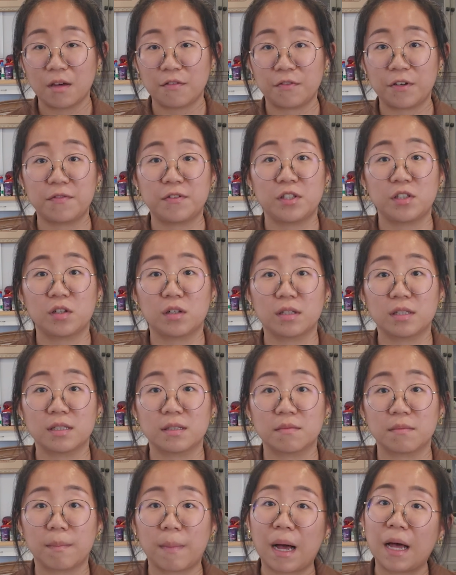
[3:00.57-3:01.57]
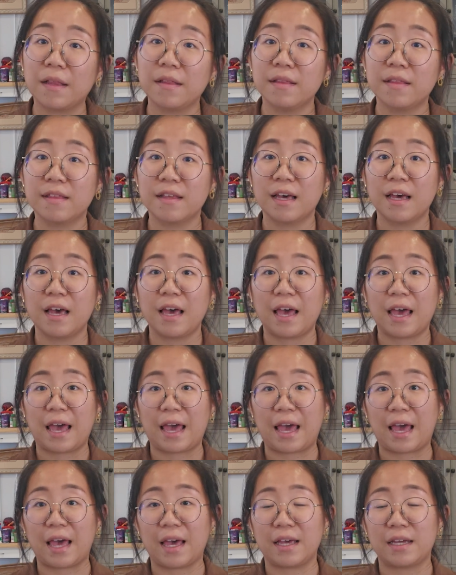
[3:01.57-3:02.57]
$50 a month,
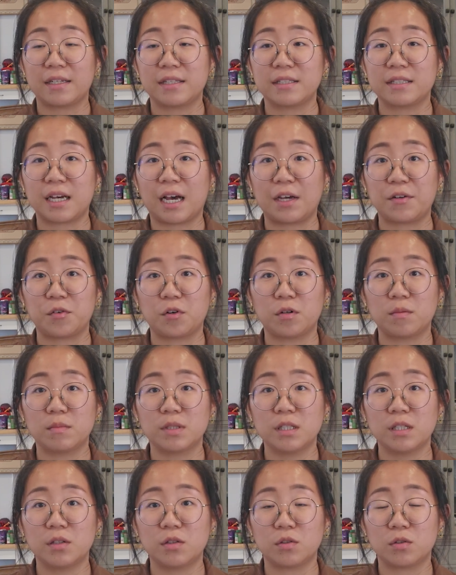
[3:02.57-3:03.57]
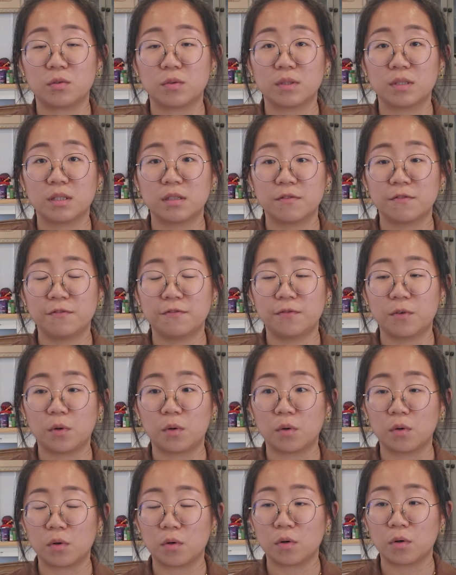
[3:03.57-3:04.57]
and I normally use it
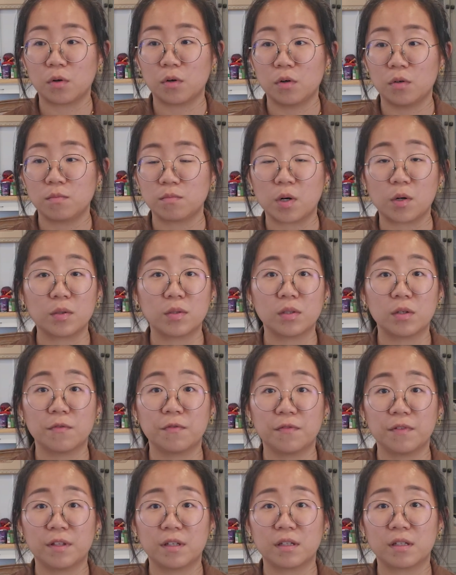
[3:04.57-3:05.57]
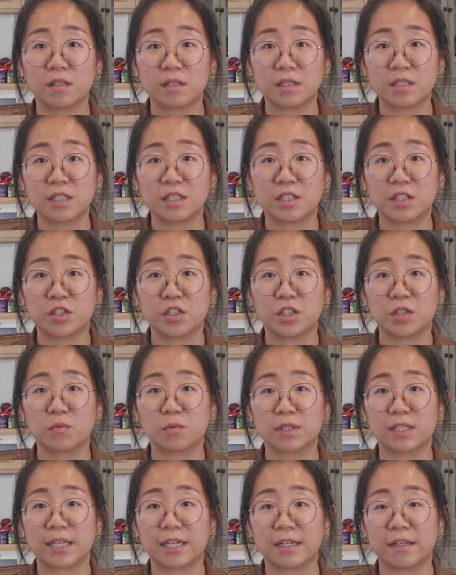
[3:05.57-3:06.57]
for most of the stitching
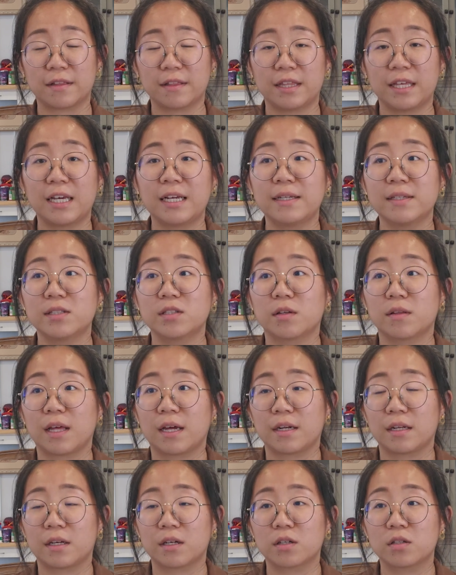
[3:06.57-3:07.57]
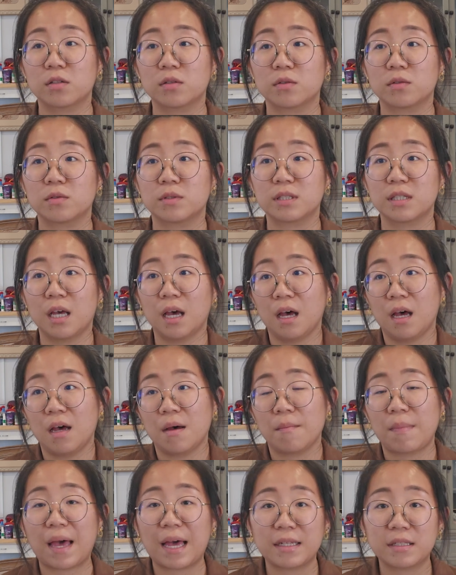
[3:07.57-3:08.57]
related things. So that includes
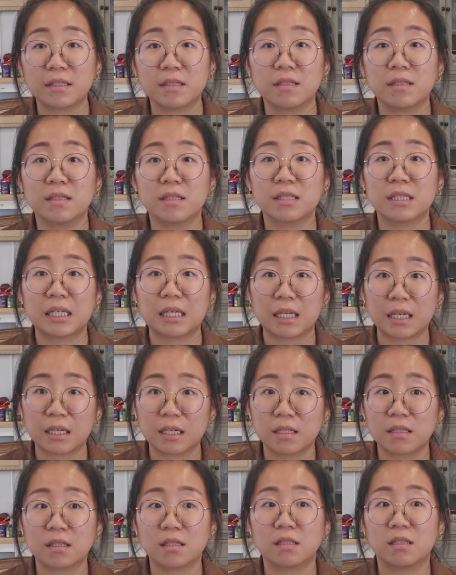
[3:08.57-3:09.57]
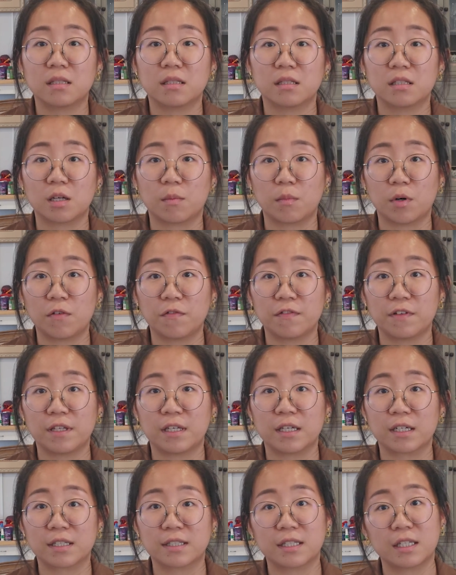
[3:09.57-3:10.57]
patterns, kits, some of
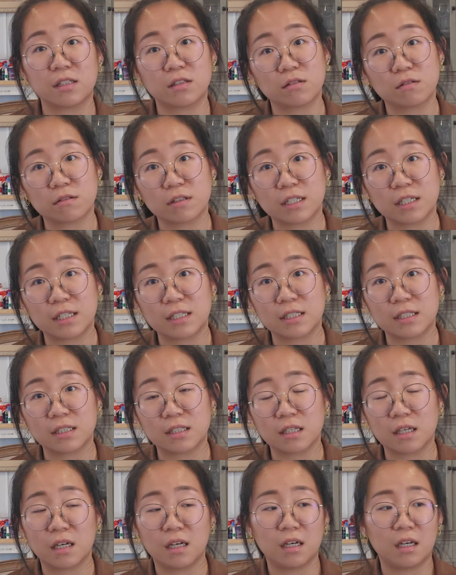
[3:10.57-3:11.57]
the accessories,